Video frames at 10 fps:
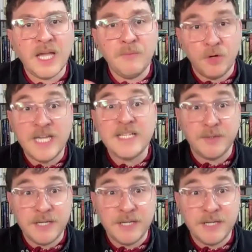And what he's
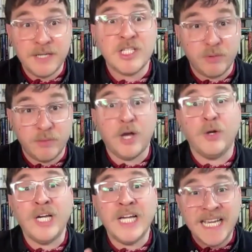doing is trying to
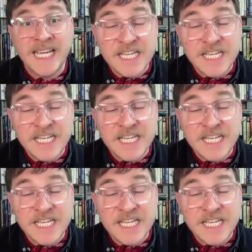promote